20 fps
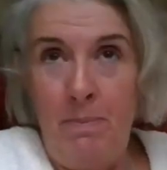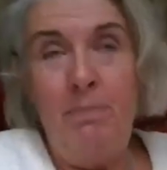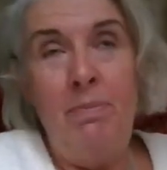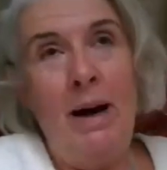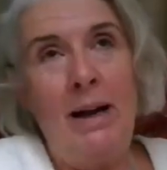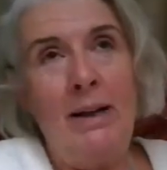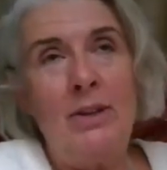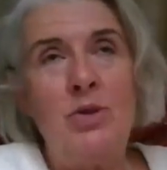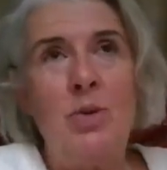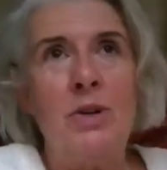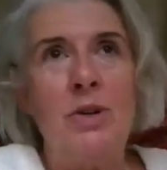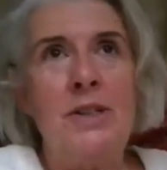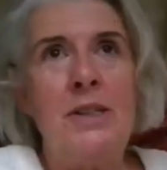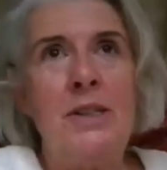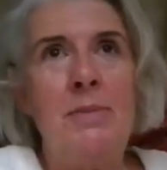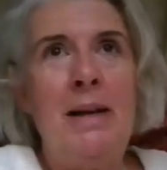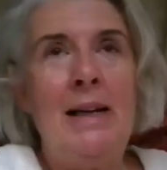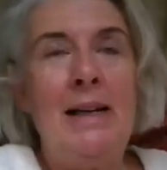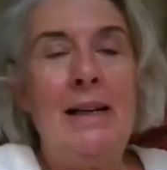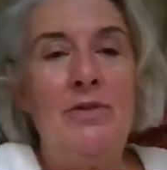well, towards
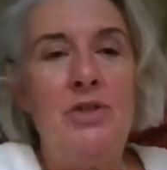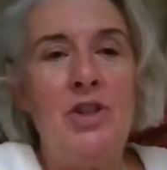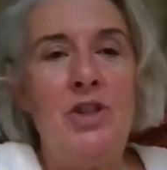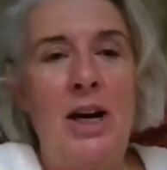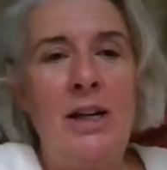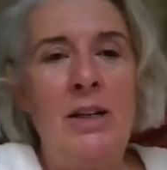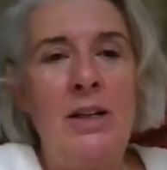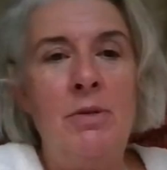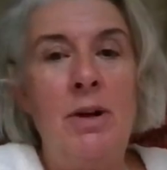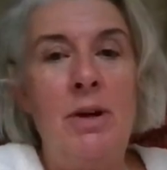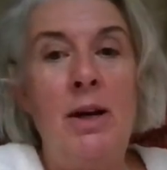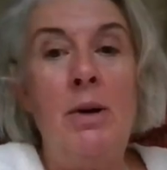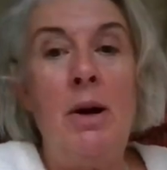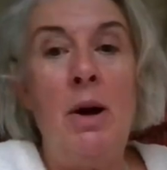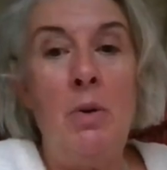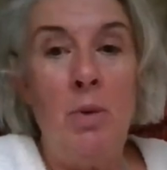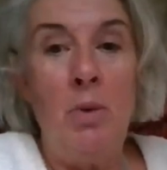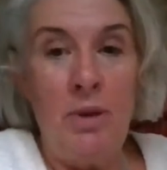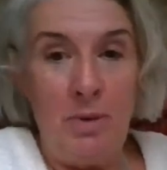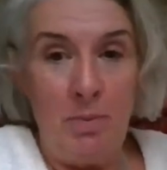the middle of January,
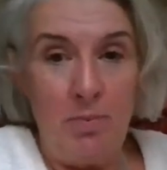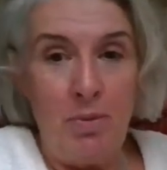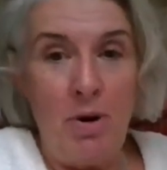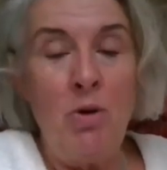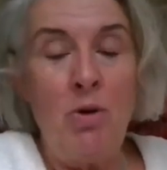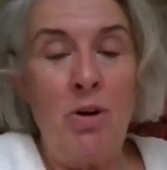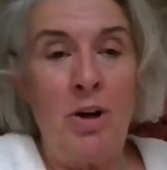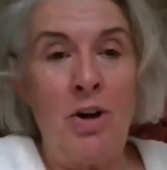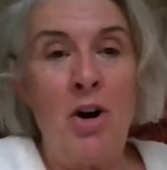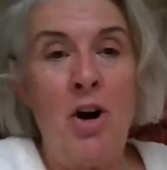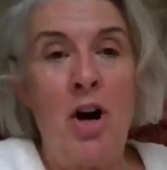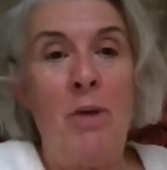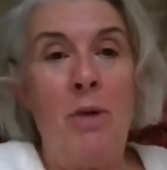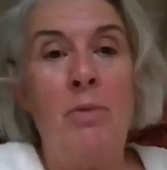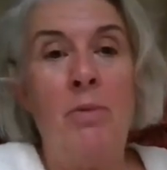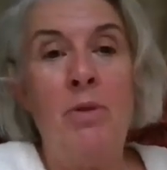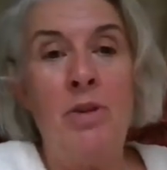with a broken arm,